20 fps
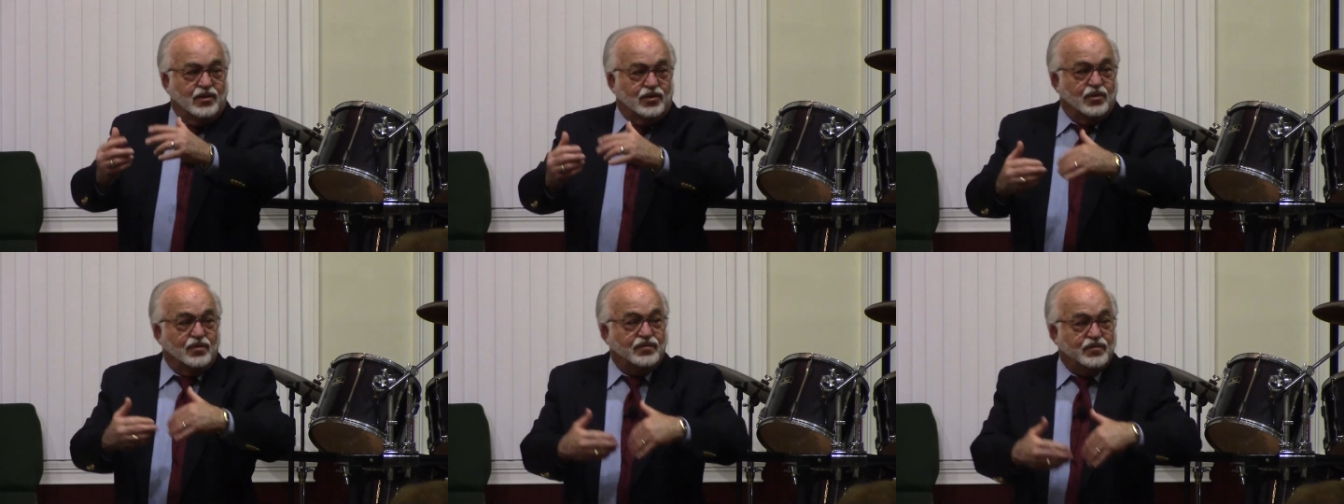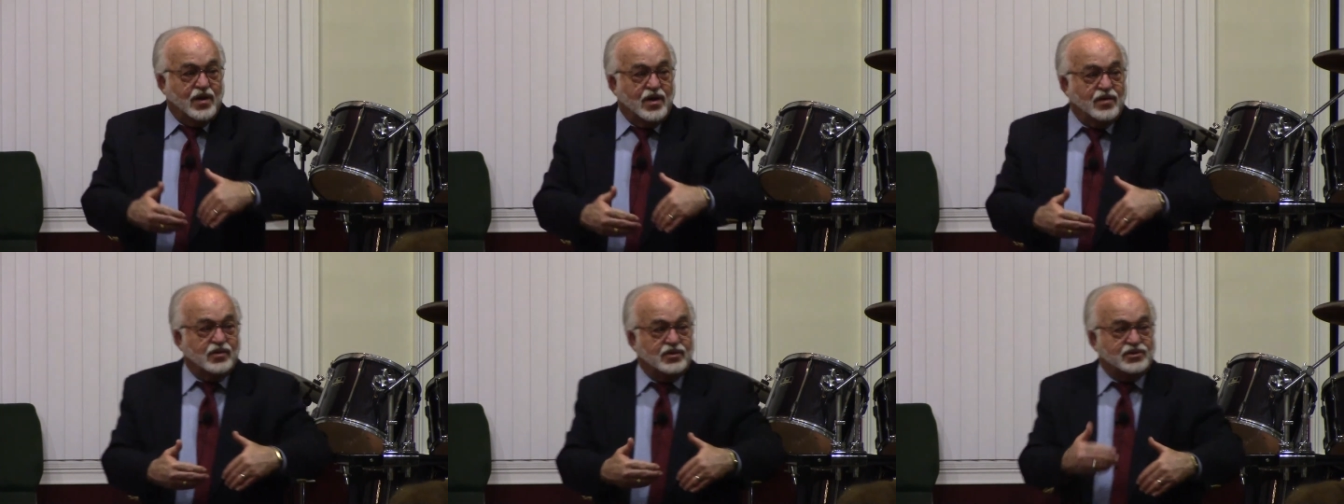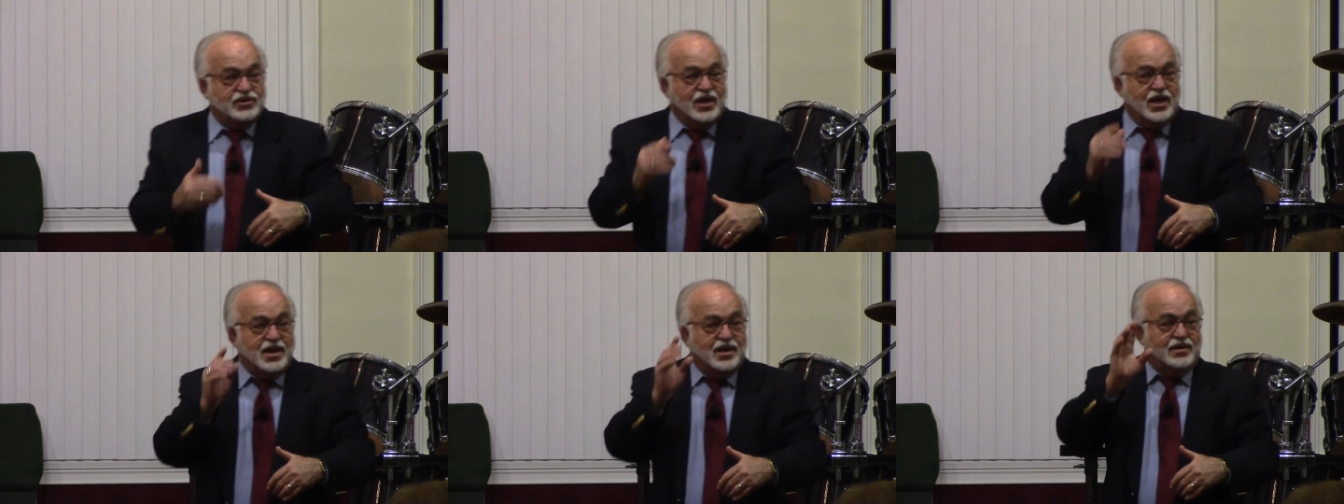The father
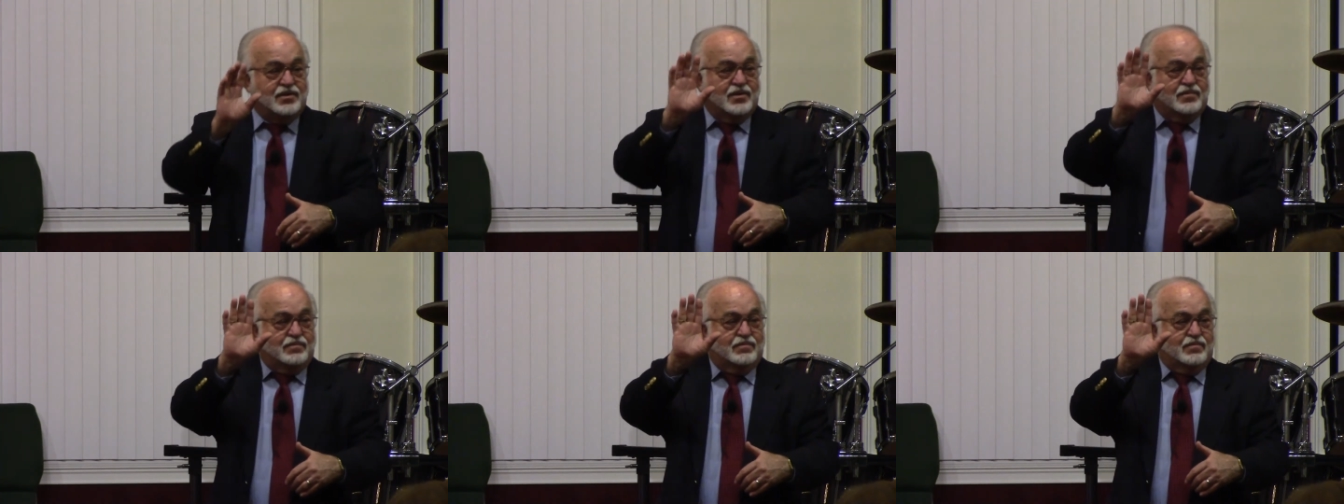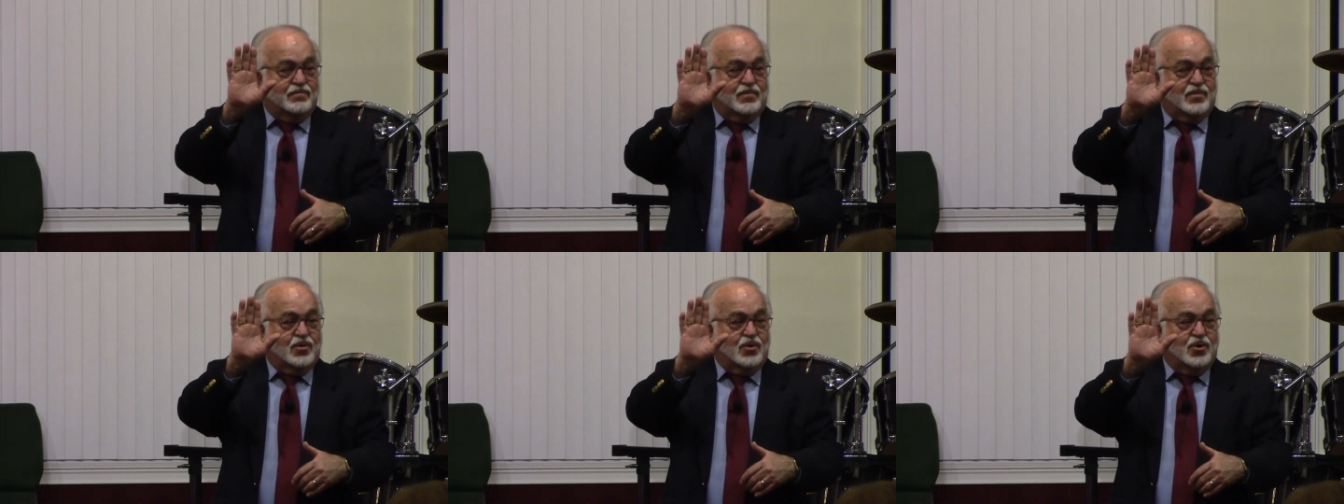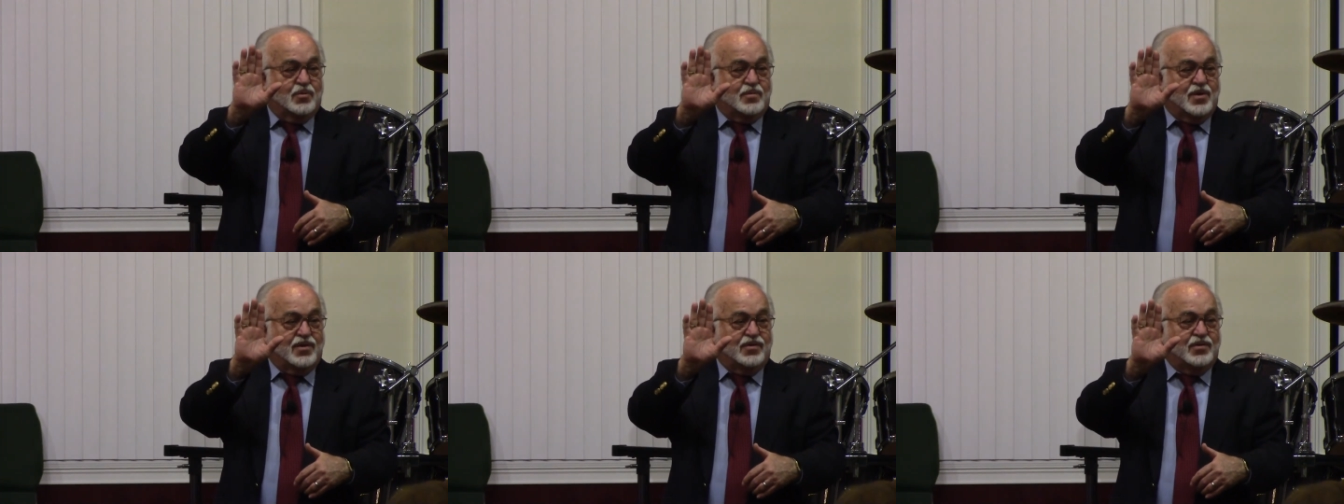saying,
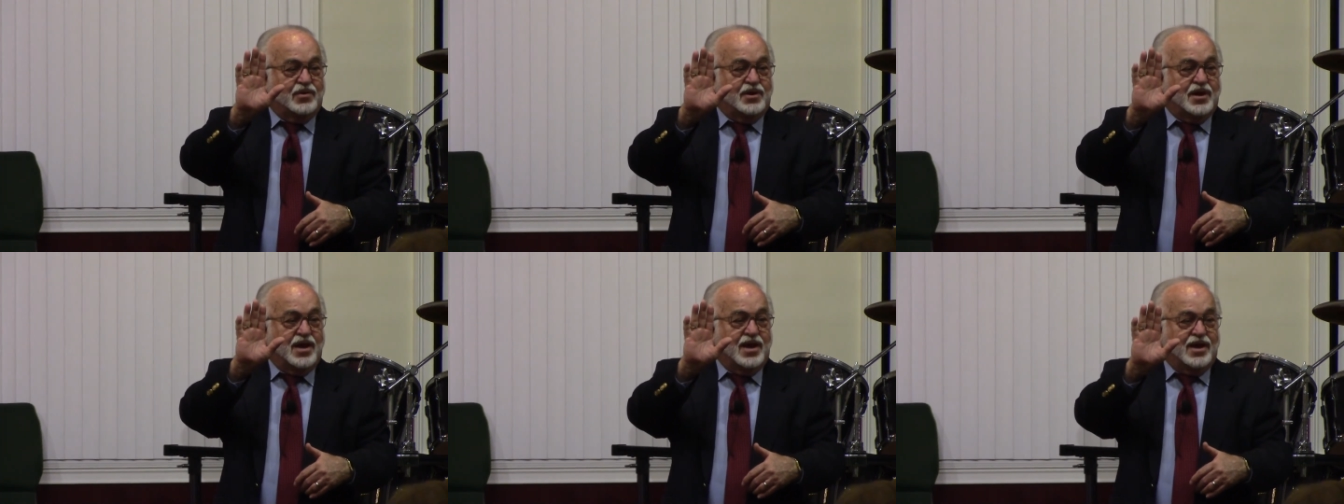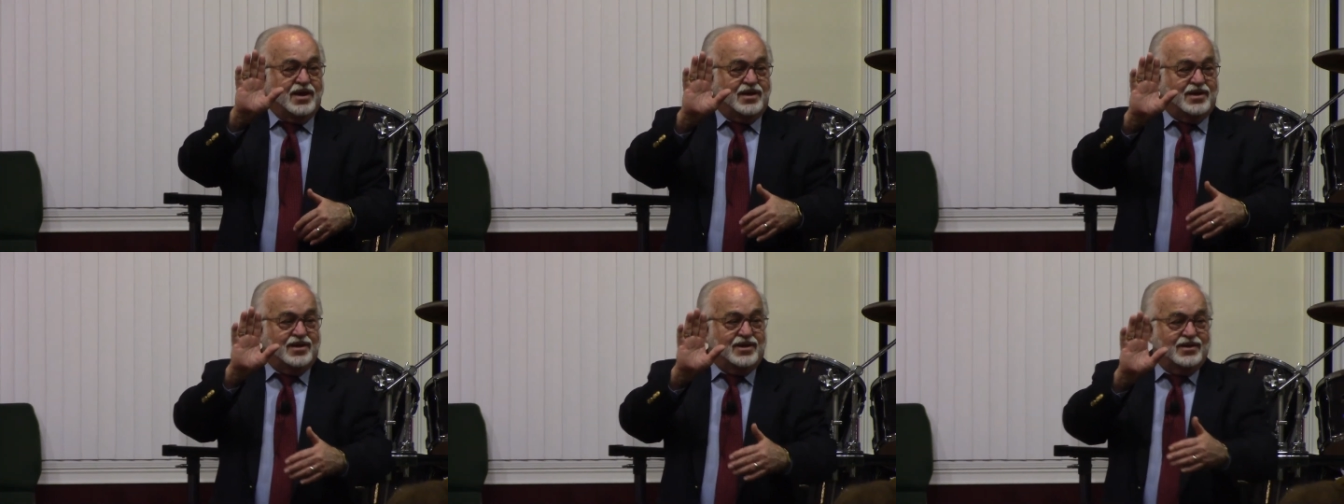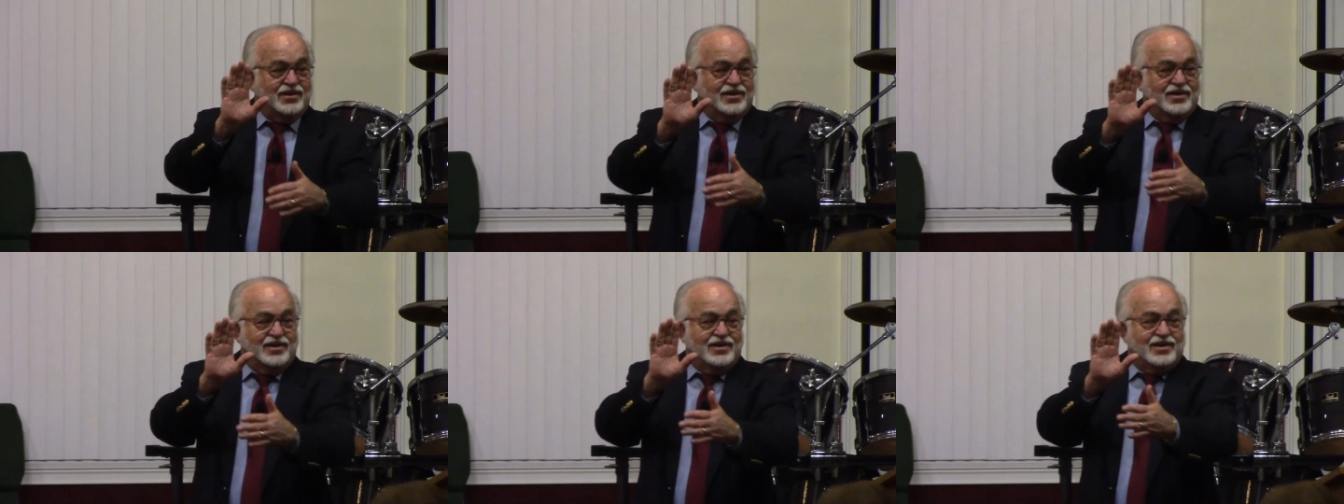her mother and
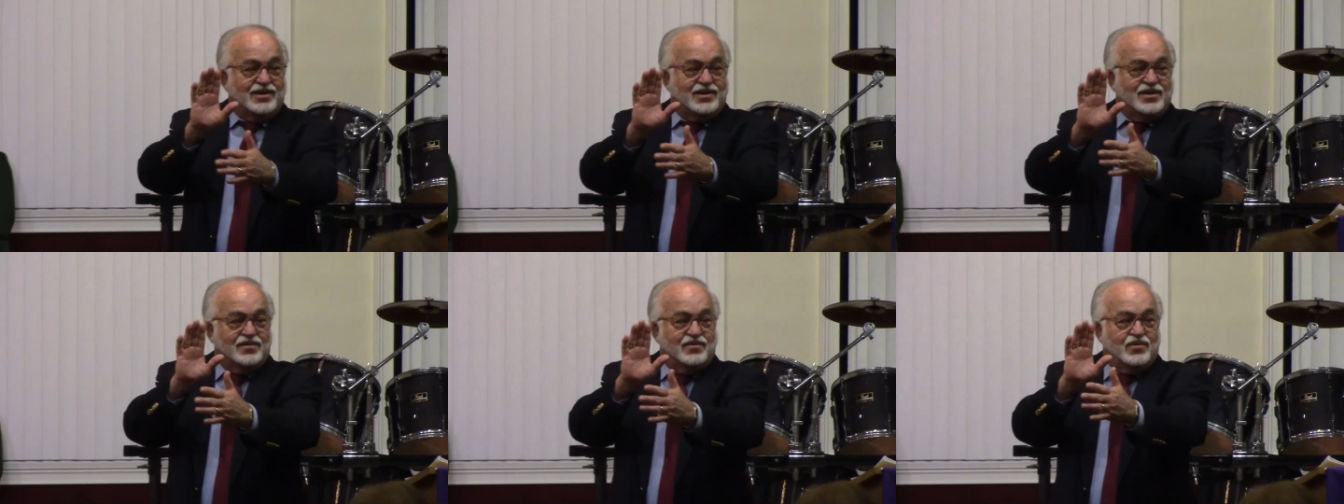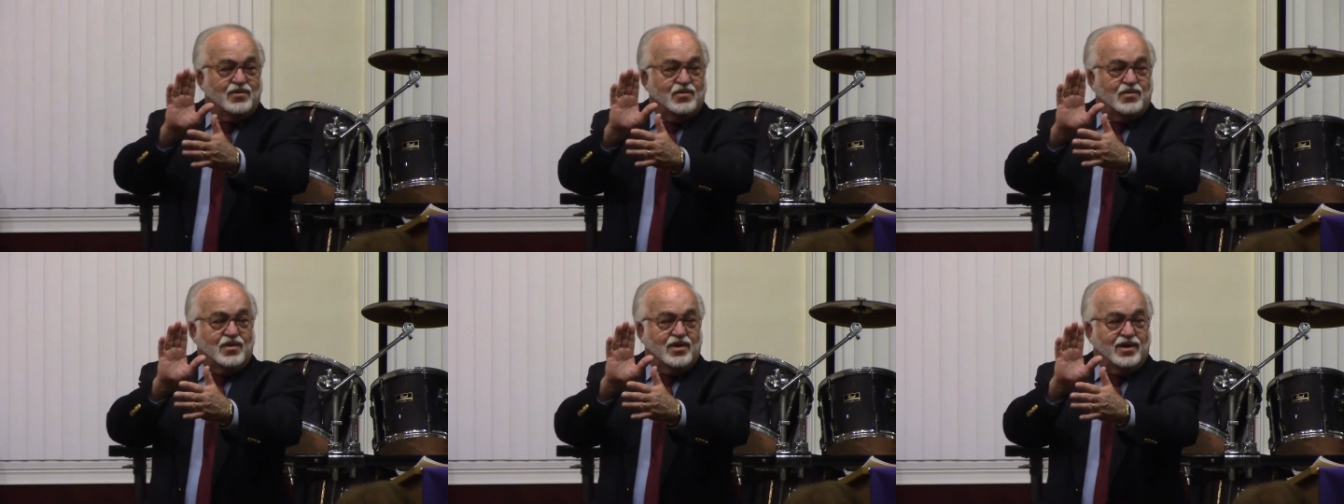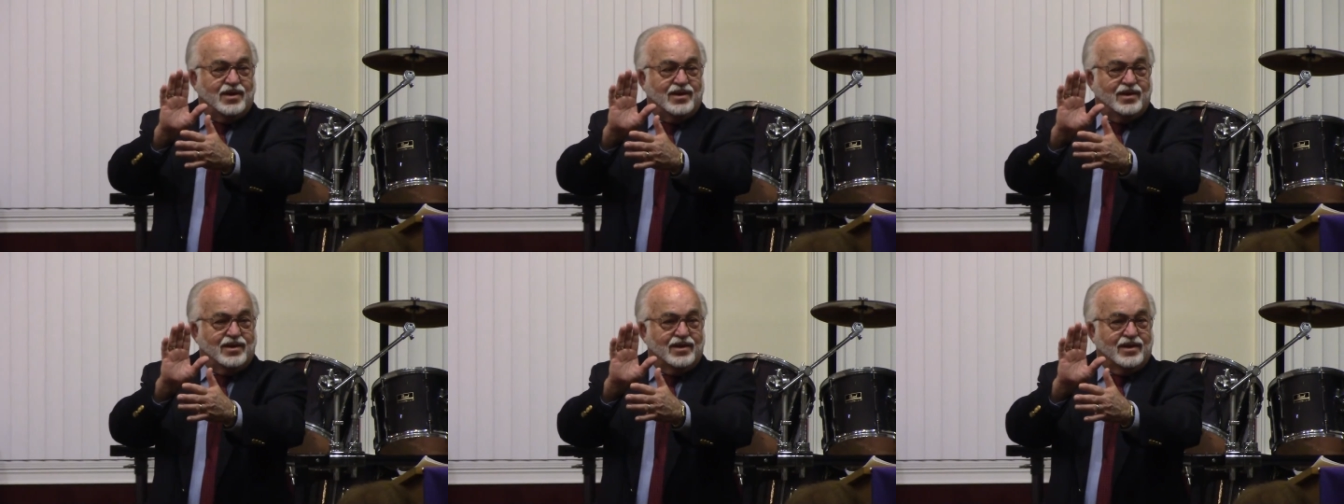I give her
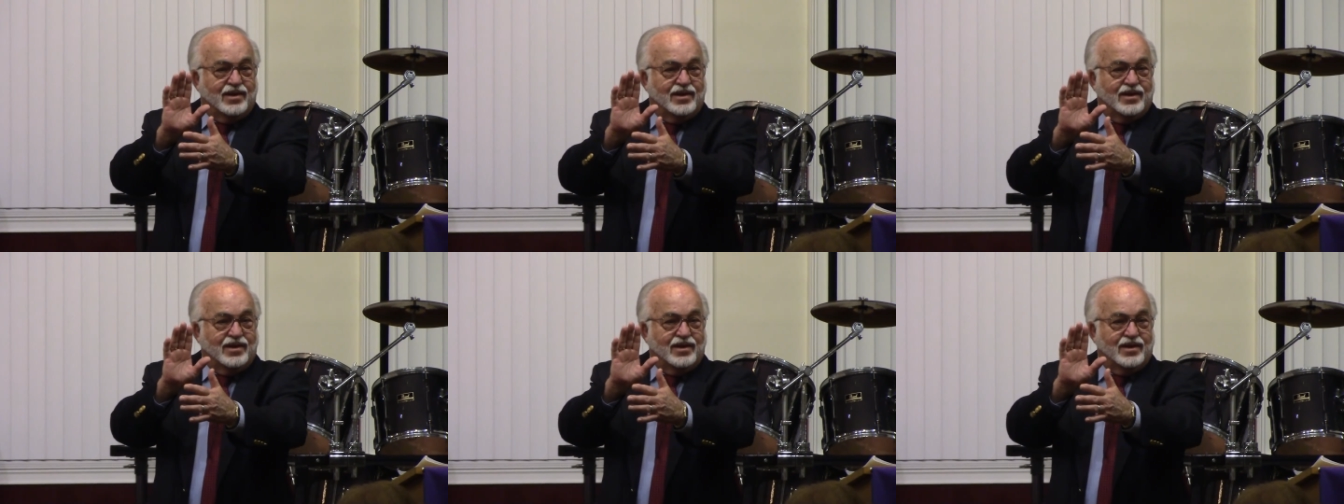away?